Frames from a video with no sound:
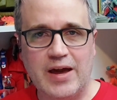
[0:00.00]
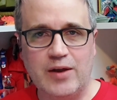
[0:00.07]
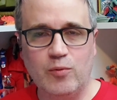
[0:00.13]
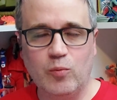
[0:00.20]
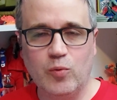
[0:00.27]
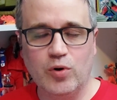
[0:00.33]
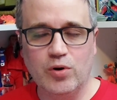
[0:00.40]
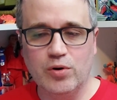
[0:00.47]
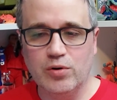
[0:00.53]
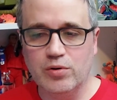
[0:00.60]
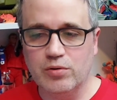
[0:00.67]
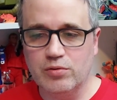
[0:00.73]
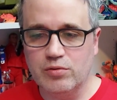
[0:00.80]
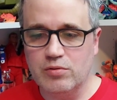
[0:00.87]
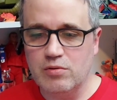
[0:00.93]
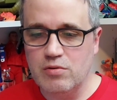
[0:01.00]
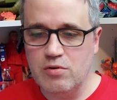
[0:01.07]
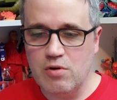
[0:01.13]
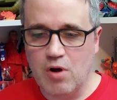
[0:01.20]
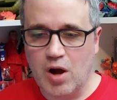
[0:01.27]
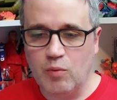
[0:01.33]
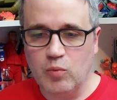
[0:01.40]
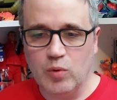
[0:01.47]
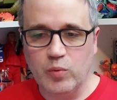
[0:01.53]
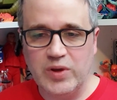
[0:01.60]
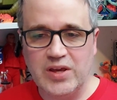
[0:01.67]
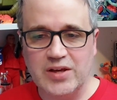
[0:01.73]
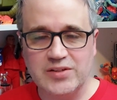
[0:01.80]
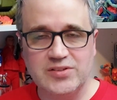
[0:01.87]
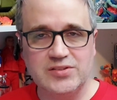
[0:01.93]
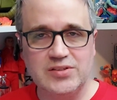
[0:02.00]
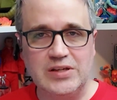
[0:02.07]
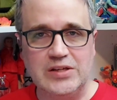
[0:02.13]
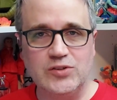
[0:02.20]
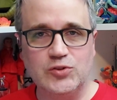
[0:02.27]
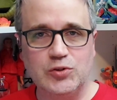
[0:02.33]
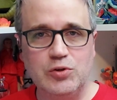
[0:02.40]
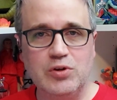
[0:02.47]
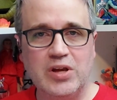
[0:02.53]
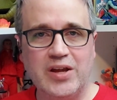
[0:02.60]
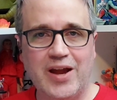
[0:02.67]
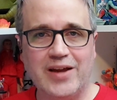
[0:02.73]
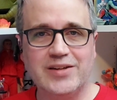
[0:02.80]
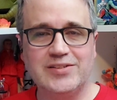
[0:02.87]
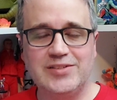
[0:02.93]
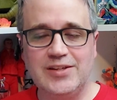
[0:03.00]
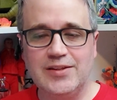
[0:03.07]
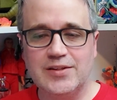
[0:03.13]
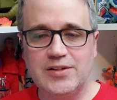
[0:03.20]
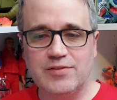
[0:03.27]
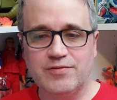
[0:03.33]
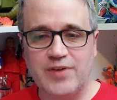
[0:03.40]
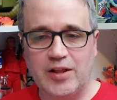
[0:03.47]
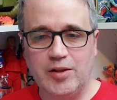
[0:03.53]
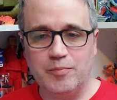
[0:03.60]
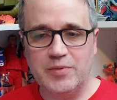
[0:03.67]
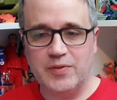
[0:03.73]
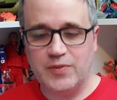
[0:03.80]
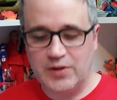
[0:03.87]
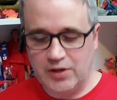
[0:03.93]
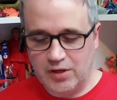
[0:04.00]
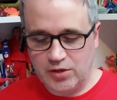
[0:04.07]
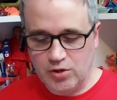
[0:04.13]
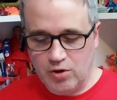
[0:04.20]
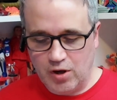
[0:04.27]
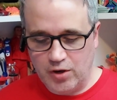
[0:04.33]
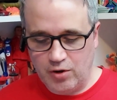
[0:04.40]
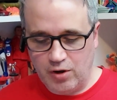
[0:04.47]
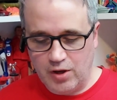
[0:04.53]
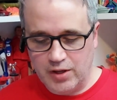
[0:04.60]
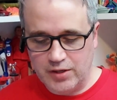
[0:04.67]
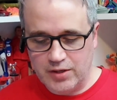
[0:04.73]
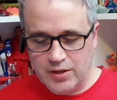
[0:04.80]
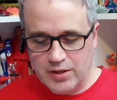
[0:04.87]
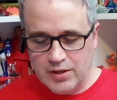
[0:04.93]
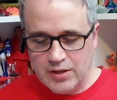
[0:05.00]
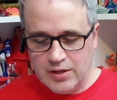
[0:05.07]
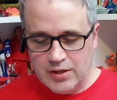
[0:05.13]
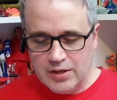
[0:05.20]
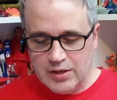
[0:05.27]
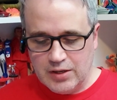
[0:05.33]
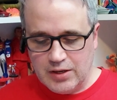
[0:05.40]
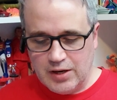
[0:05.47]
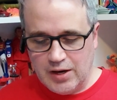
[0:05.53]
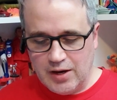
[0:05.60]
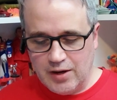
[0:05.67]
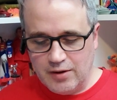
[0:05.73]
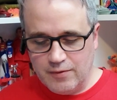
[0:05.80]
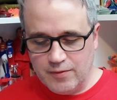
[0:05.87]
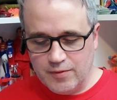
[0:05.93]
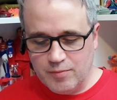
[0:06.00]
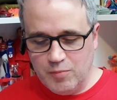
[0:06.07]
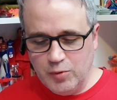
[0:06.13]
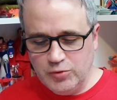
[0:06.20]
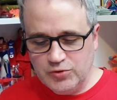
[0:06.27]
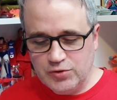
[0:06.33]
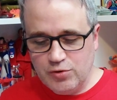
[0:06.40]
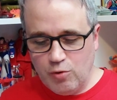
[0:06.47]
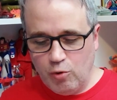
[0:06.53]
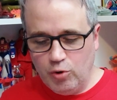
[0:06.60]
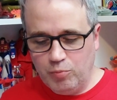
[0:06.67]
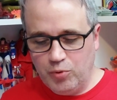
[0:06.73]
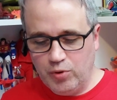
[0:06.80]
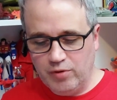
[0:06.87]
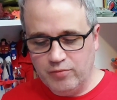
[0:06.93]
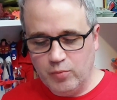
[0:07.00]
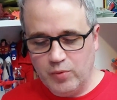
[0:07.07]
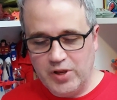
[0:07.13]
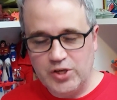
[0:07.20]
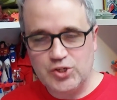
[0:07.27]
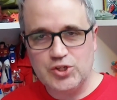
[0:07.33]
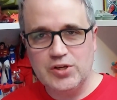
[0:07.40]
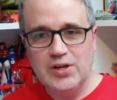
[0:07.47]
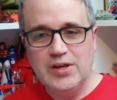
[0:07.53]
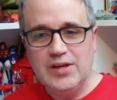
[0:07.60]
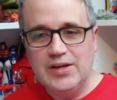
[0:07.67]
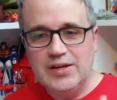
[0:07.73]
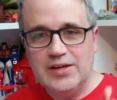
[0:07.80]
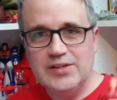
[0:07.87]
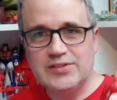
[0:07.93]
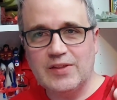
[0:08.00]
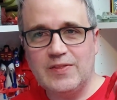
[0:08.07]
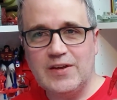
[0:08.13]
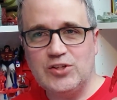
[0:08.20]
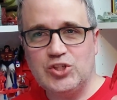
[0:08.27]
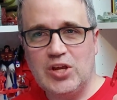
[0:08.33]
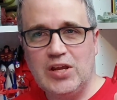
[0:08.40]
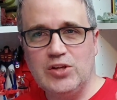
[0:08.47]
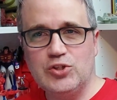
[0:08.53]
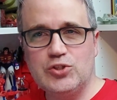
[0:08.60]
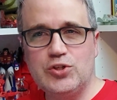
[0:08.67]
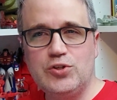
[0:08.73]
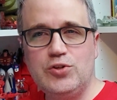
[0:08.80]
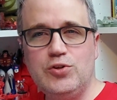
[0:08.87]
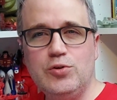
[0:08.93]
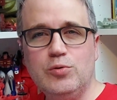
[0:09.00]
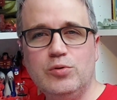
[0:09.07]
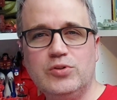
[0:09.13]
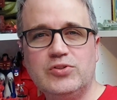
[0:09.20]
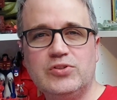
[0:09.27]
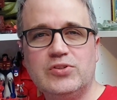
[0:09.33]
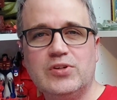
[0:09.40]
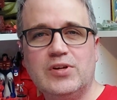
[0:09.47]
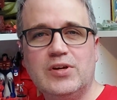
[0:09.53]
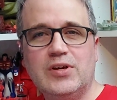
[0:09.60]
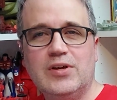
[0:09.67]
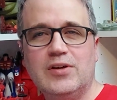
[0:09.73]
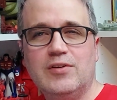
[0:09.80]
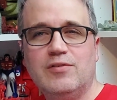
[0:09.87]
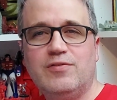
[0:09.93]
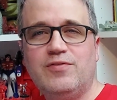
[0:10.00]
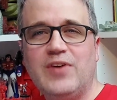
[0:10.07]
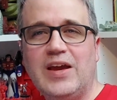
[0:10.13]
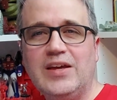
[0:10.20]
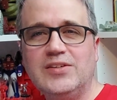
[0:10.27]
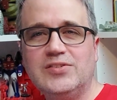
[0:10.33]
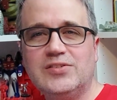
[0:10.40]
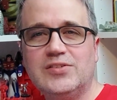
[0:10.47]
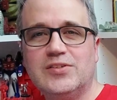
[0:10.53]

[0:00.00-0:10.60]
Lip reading: were not what we had seen. So you can kind of see the development that had gone on. The most notable of which is that they changed Duke's face